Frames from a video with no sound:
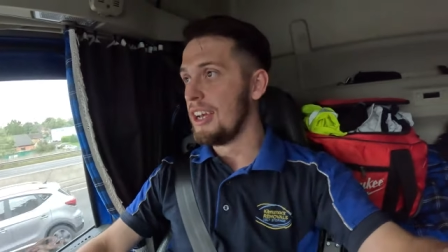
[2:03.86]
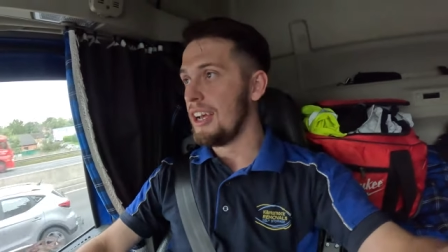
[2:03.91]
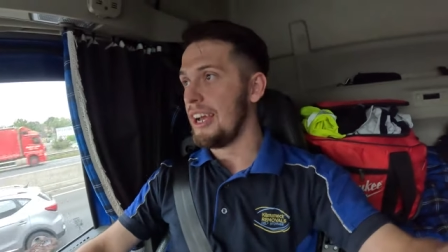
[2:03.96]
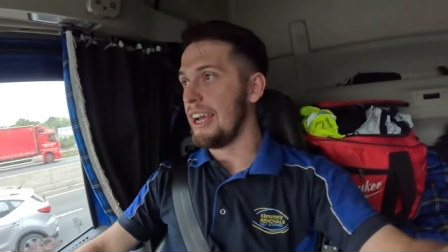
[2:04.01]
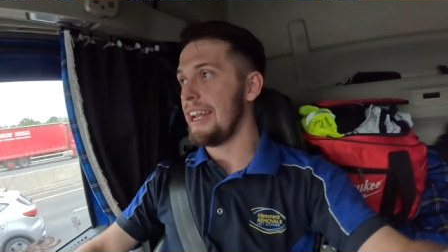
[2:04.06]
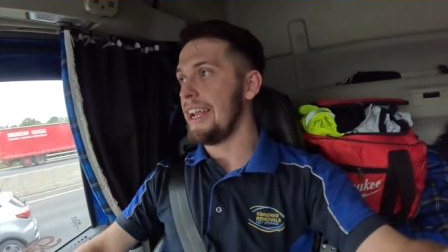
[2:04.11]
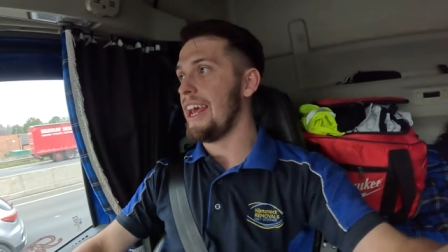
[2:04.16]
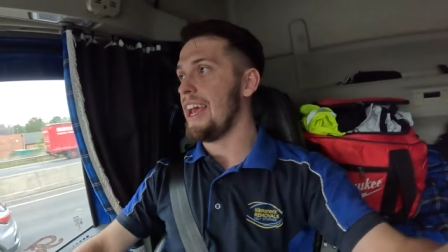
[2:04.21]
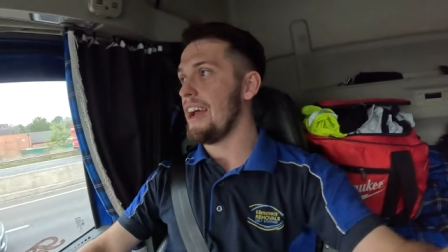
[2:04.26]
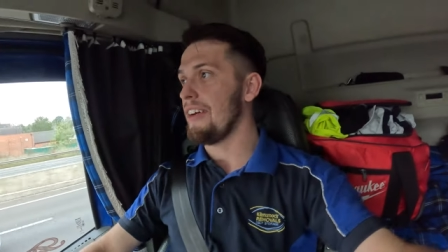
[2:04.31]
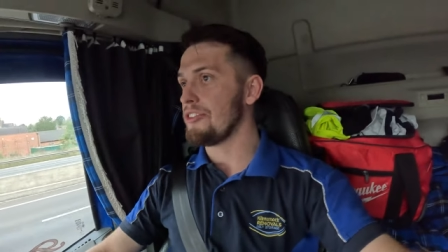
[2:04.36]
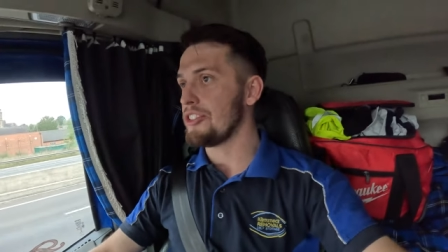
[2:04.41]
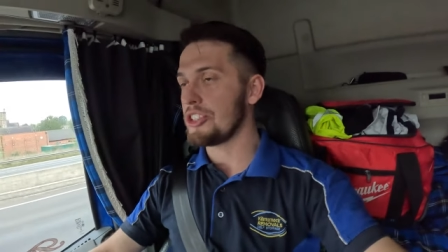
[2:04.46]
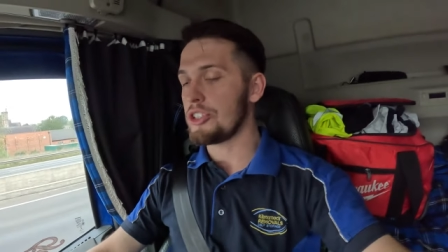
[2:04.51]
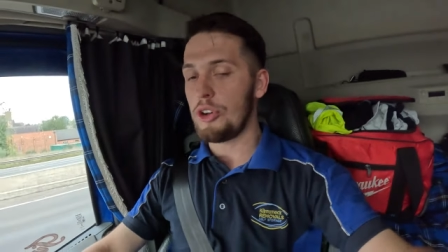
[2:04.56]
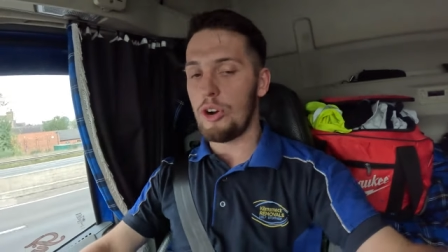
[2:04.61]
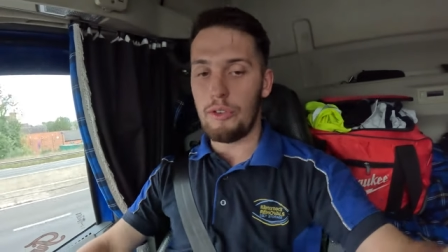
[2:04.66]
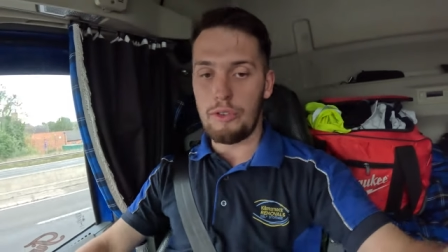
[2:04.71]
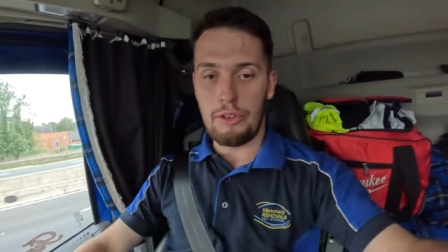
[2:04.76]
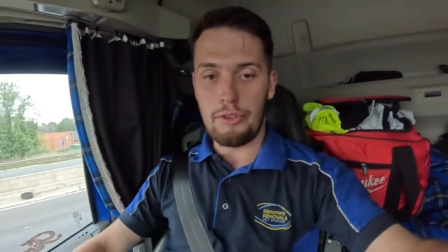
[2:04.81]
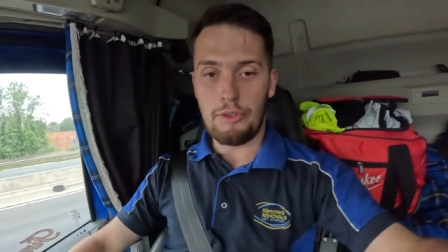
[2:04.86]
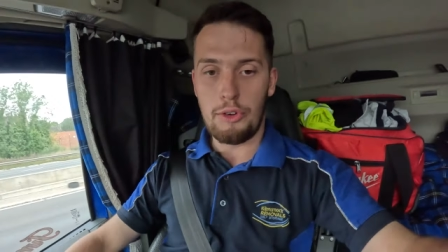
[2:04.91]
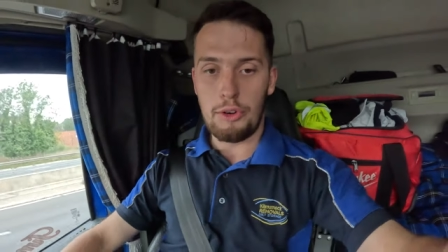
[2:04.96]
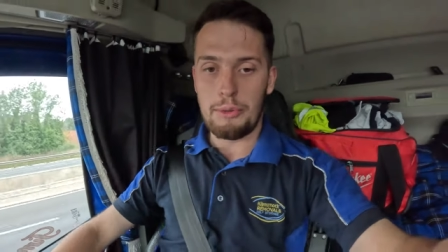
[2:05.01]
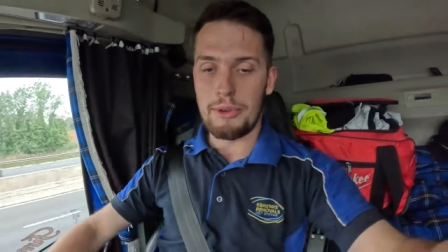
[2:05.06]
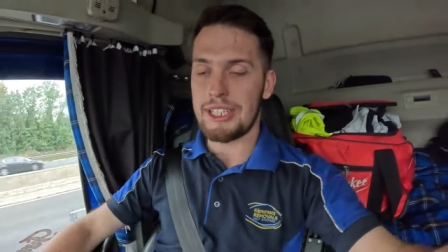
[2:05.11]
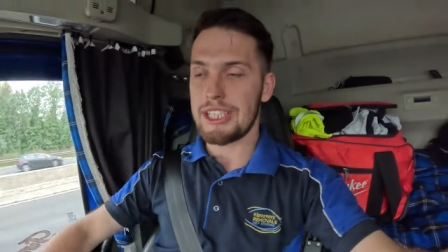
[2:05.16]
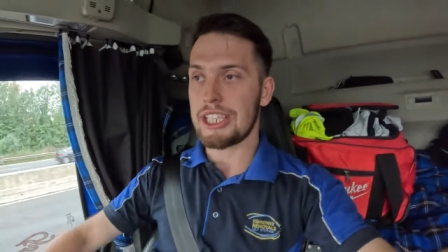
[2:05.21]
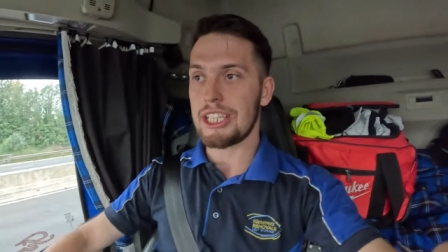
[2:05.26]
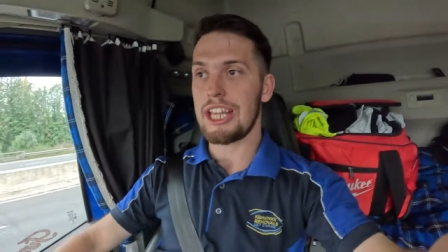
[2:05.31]
And I've just got off the phone
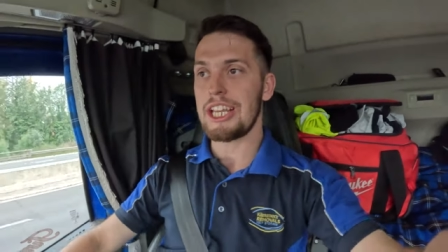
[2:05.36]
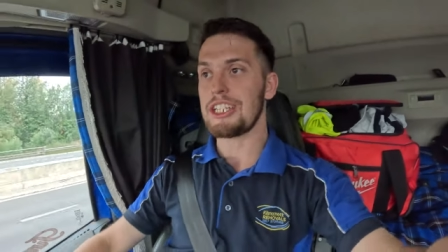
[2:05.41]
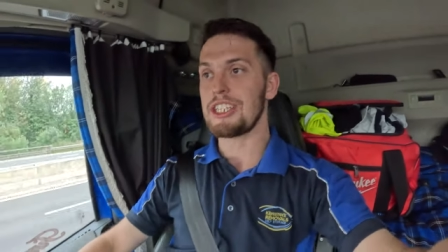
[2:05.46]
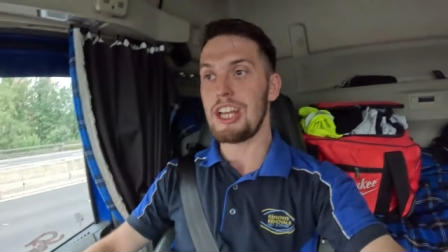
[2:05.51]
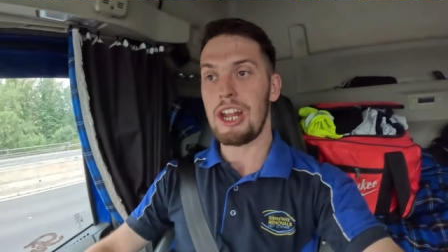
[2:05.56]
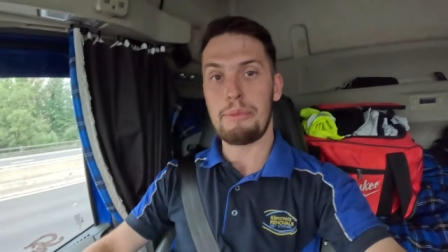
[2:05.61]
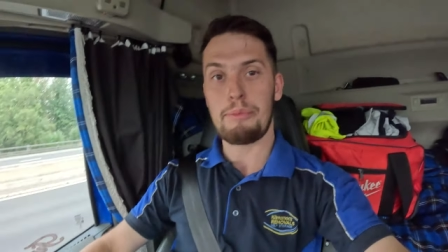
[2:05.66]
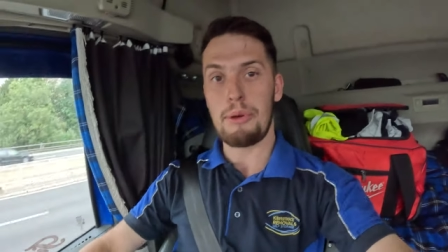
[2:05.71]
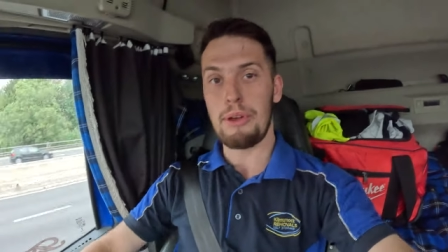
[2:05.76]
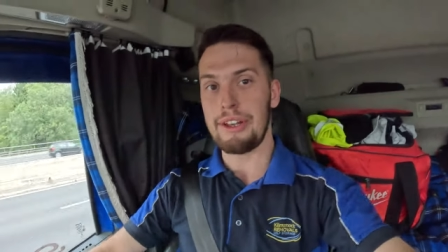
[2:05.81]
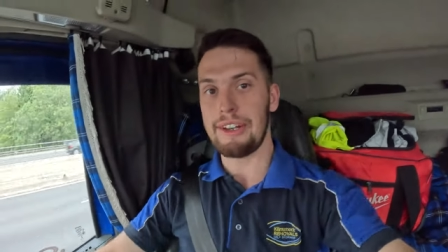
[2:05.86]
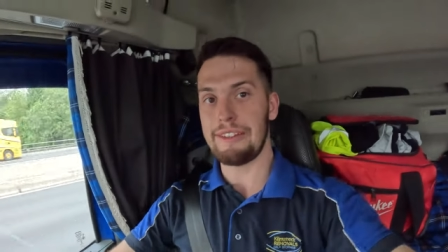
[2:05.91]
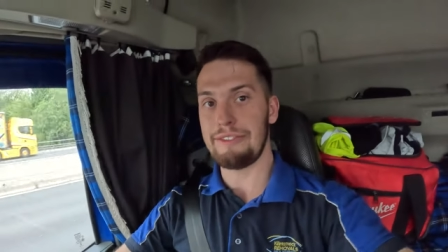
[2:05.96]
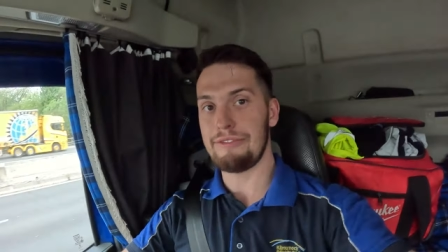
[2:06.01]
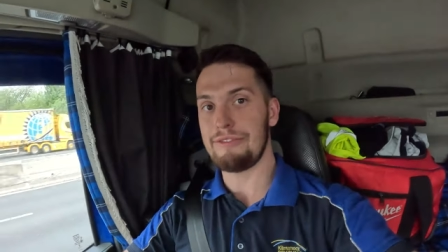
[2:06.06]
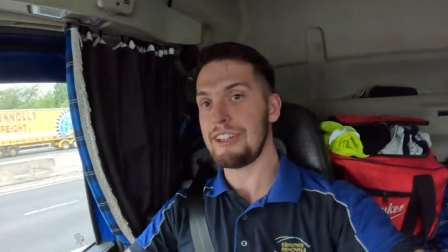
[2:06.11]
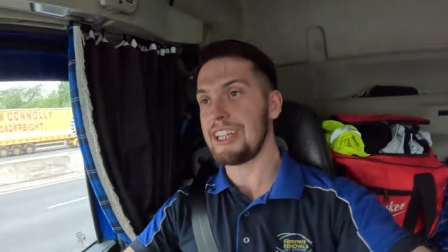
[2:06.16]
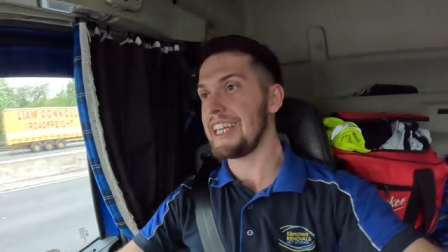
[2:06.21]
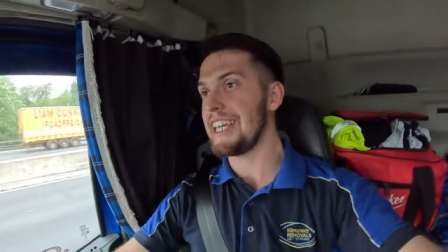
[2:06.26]
with the solicitor putting